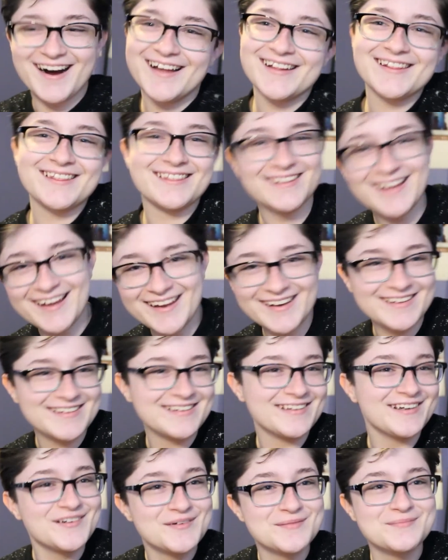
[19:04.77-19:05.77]

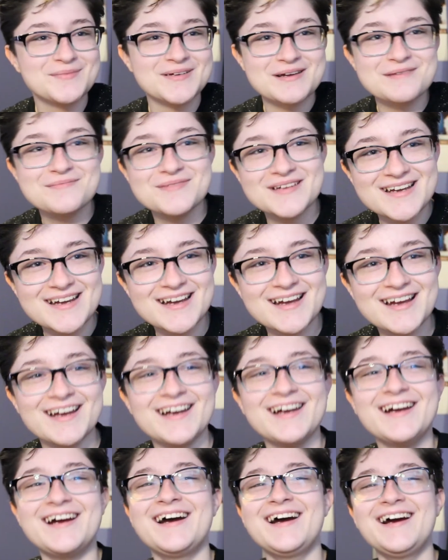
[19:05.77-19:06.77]
thank you,
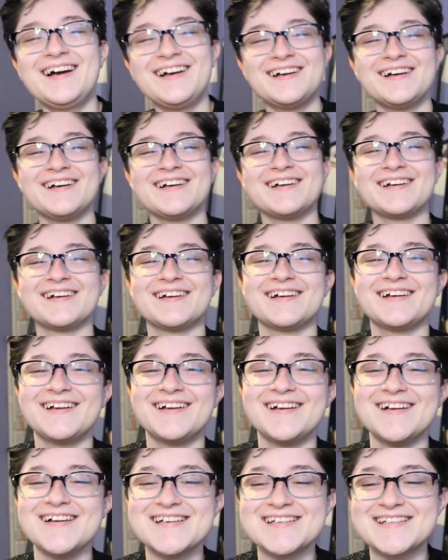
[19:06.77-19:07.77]
BB.
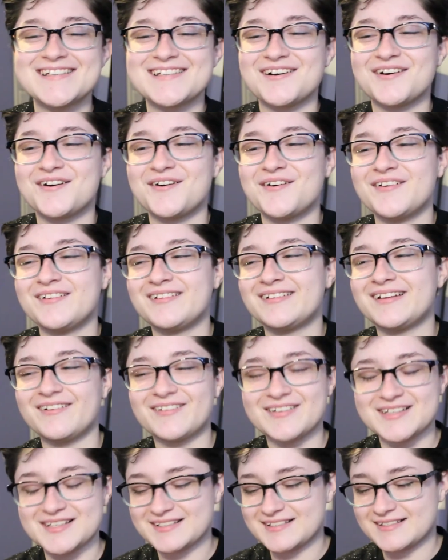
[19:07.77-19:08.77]
So that
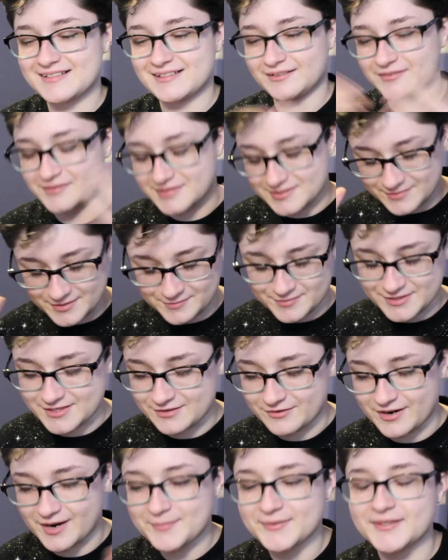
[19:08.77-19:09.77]
was made me
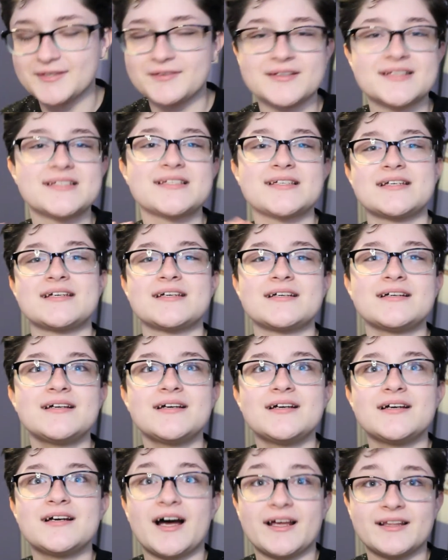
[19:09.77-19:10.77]
so happy. You can see,
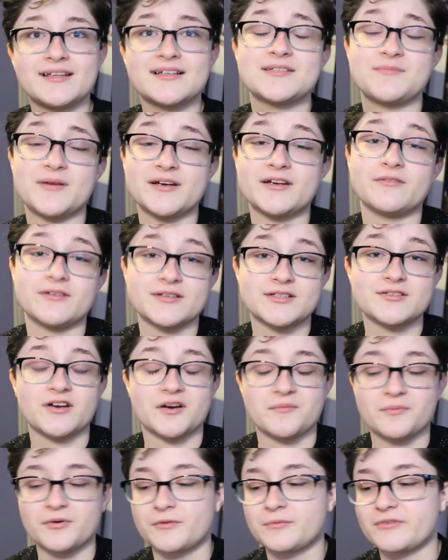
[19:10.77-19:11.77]
I think it's my new
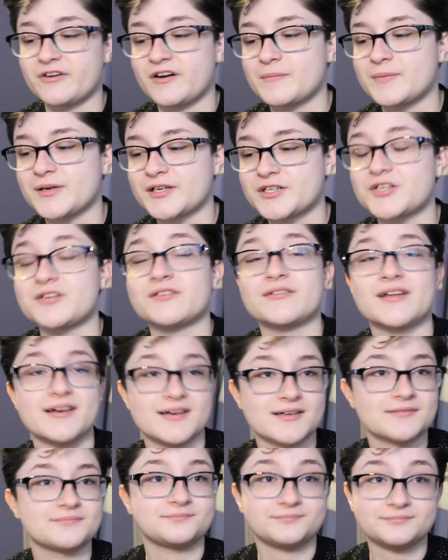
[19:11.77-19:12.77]
Instagram profile picture,
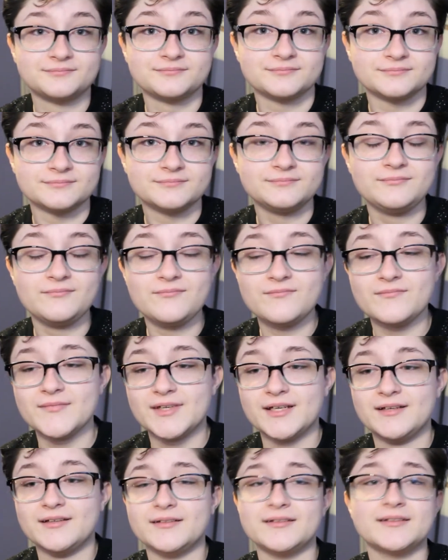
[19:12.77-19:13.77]
like,
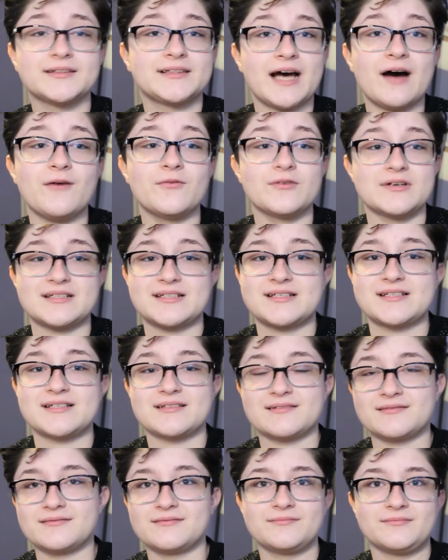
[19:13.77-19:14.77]
that was